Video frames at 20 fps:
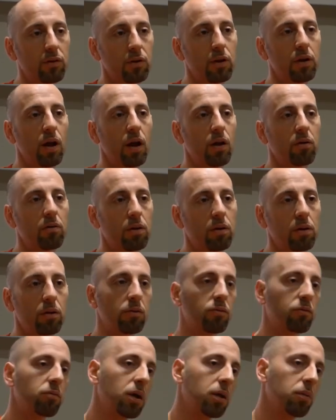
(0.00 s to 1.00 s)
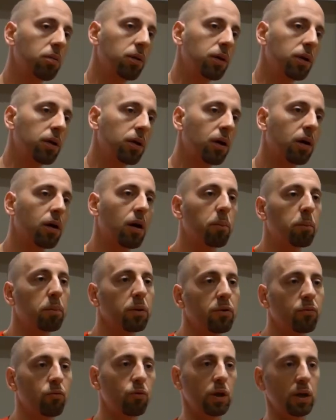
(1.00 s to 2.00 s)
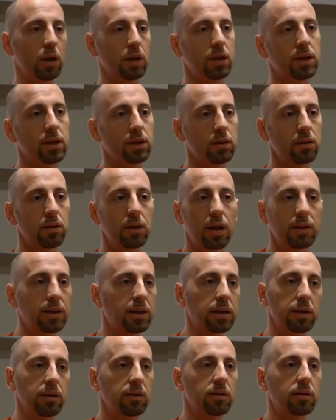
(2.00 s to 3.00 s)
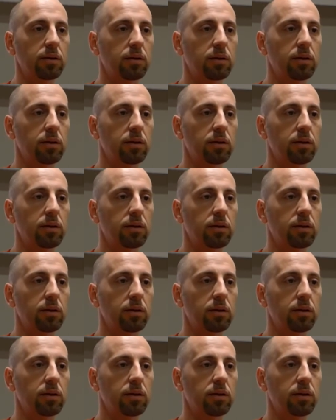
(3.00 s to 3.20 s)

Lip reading: an error of maybe a couple of weeks. That's it.